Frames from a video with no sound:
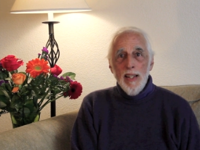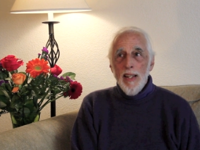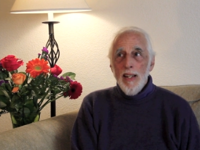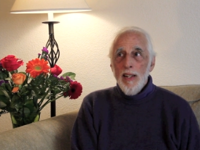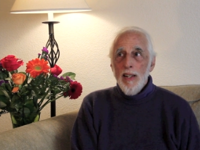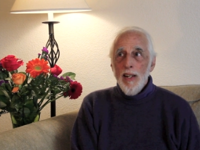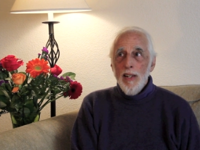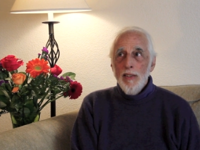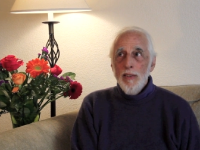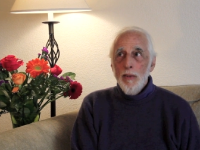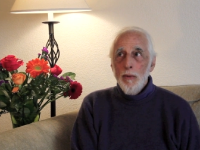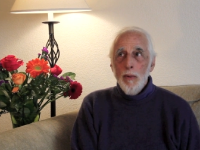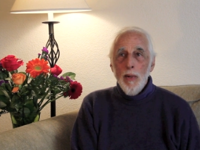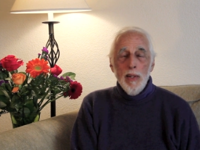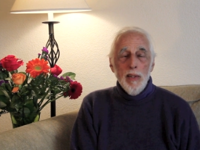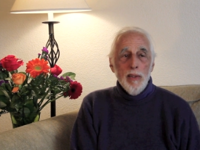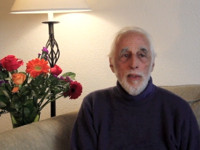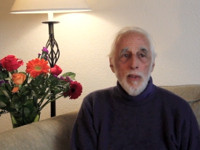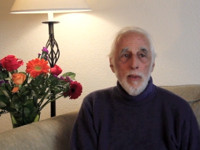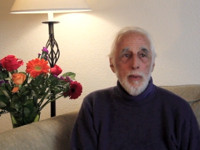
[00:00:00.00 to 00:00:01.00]
And I thought, well,
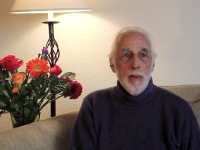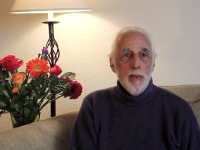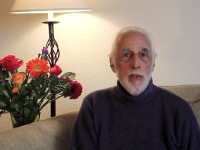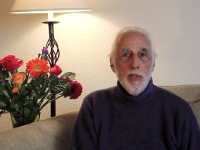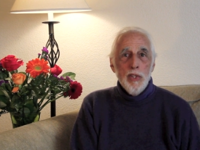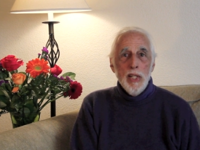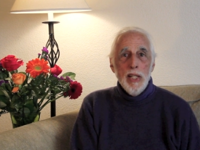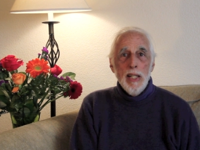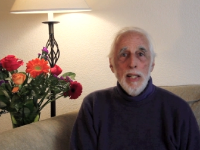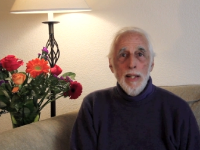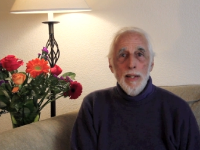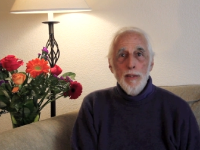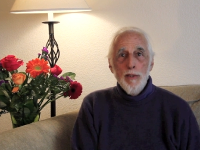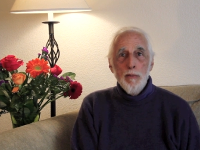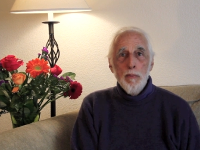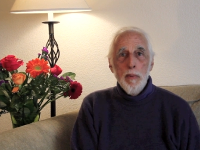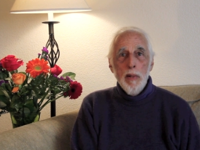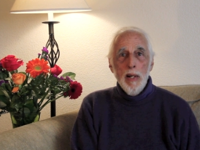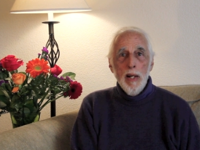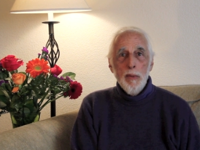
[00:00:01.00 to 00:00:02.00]
I don't know who she
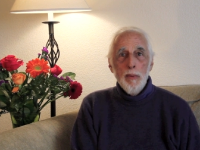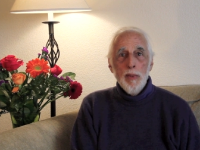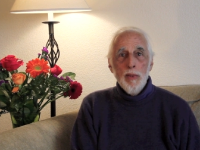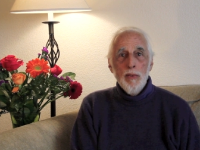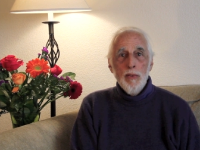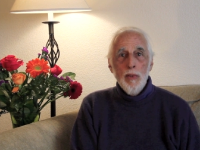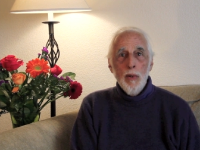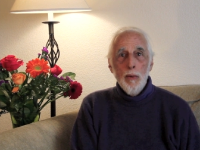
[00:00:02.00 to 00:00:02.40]
is, but I was